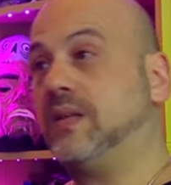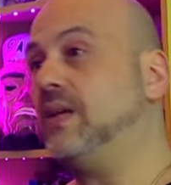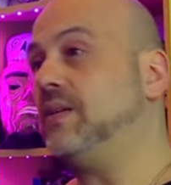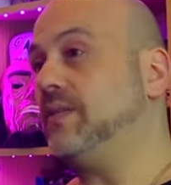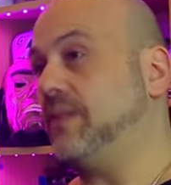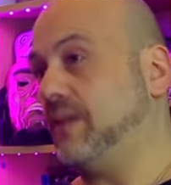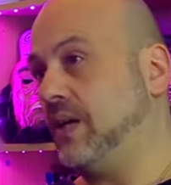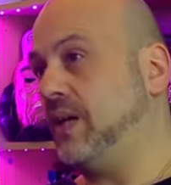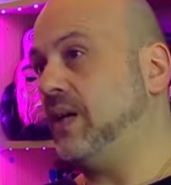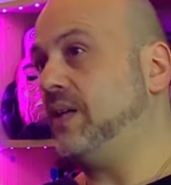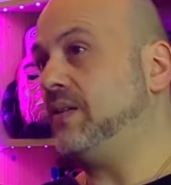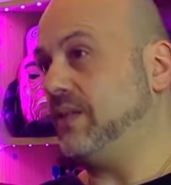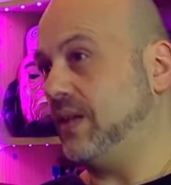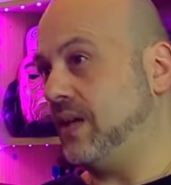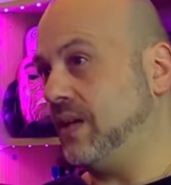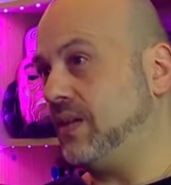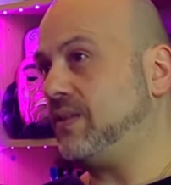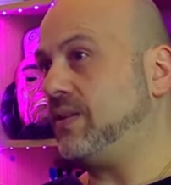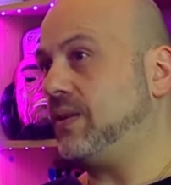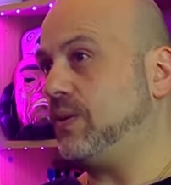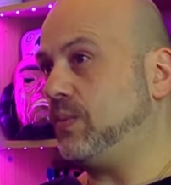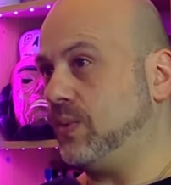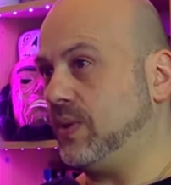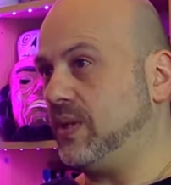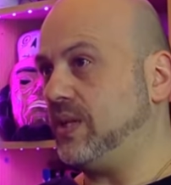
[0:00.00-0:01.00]
That I, I
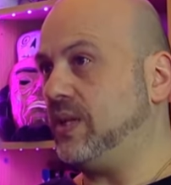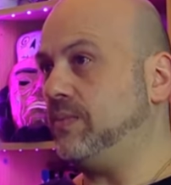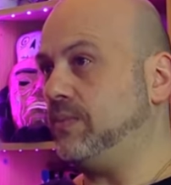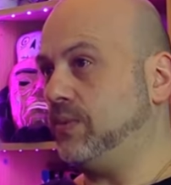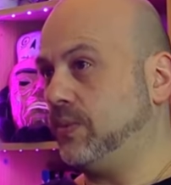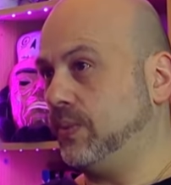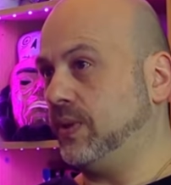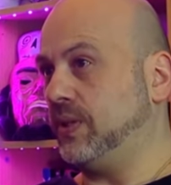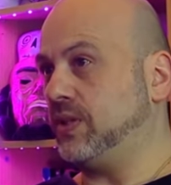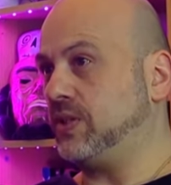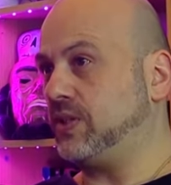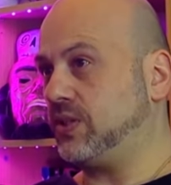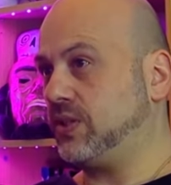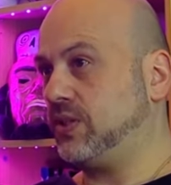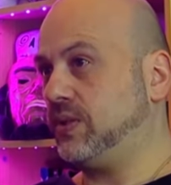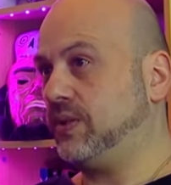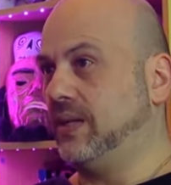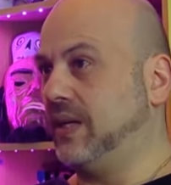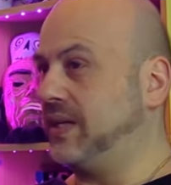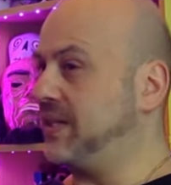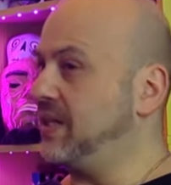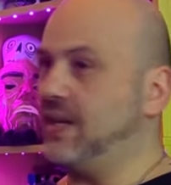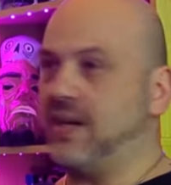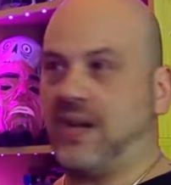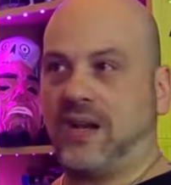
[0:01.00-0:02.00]
think we keep the witch
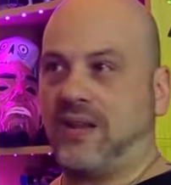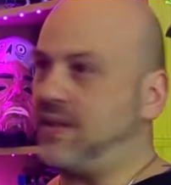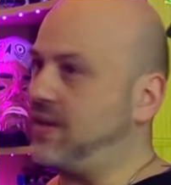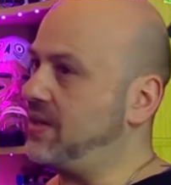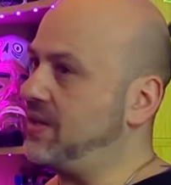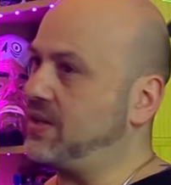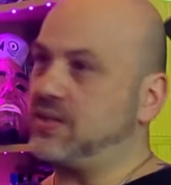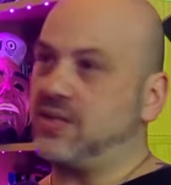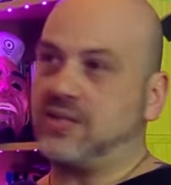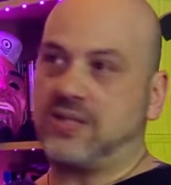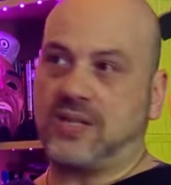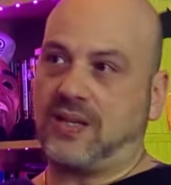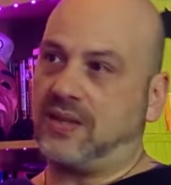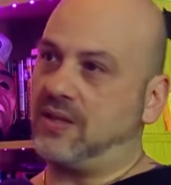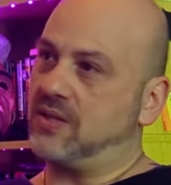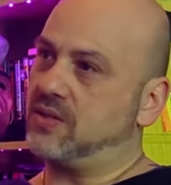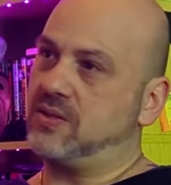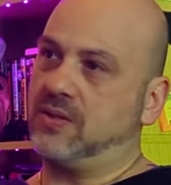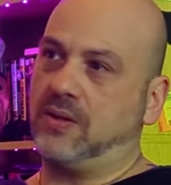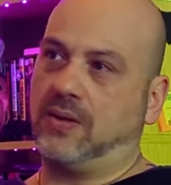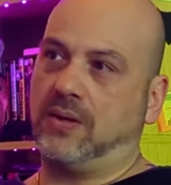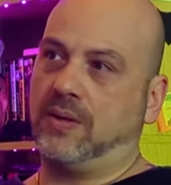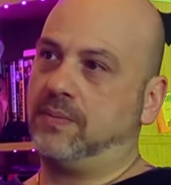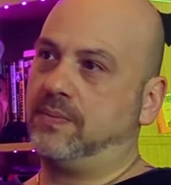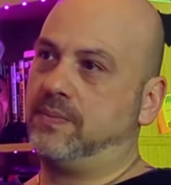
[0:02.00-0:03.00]
again. As you say, that's
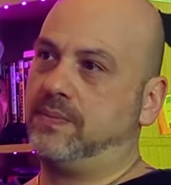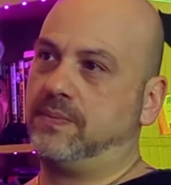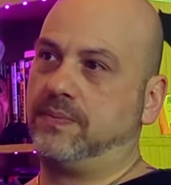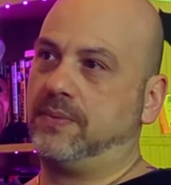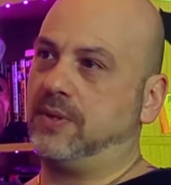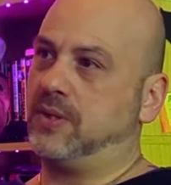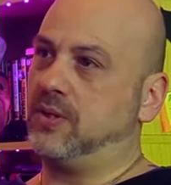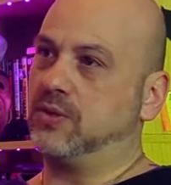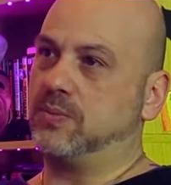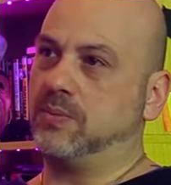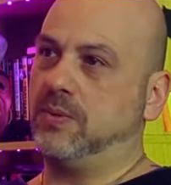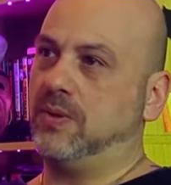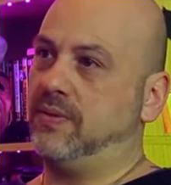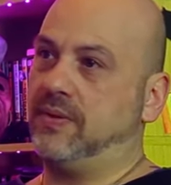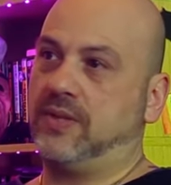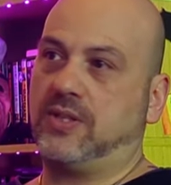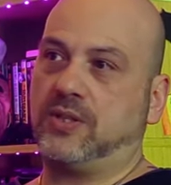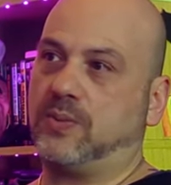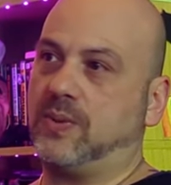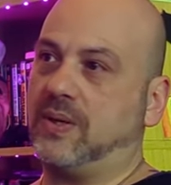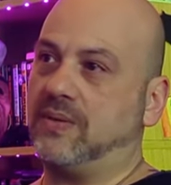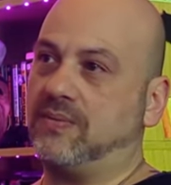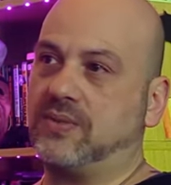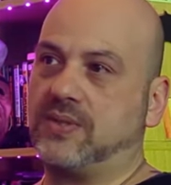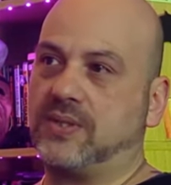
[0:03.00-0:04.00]
not a because movie
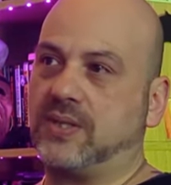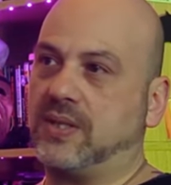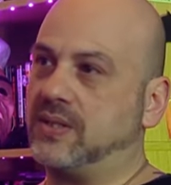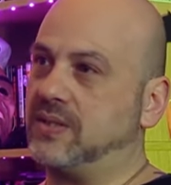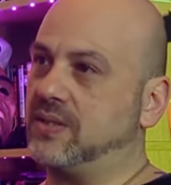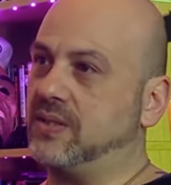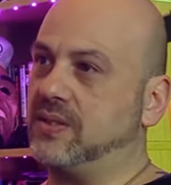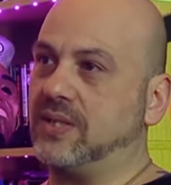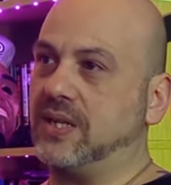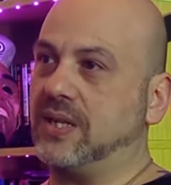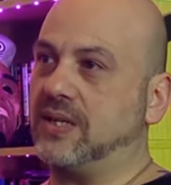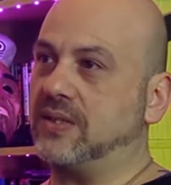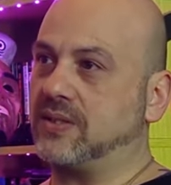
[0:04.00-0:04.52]
because we haven't started yet.